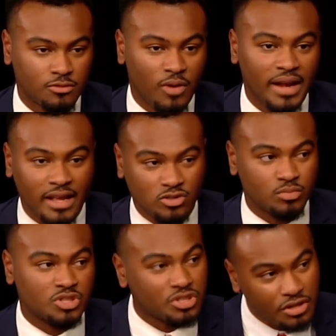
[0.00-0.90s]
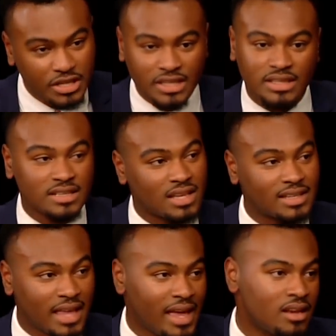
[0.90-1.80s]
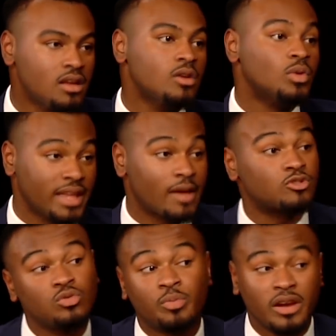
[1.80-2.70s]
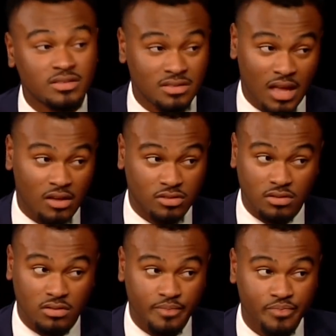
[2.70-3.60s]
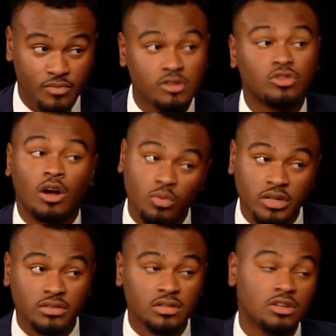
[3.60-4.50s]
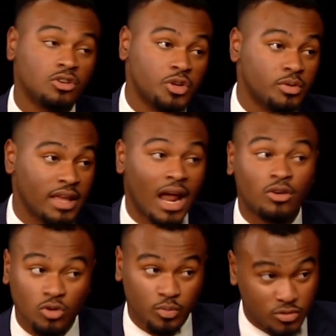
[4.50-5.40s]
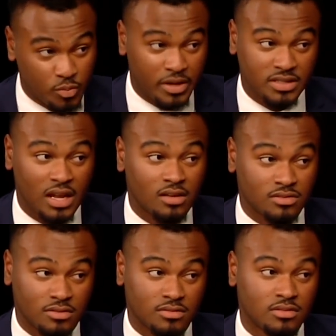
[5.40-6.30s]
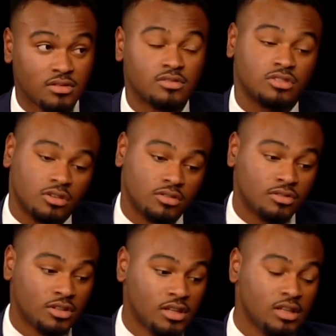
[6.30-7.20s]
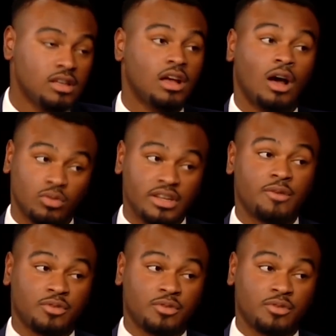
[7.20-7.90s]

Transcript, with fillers: financial maturity and things like that when they have two parents in the household. Right. So I would agree with that. I grew up with two parents in the household. Right. So I would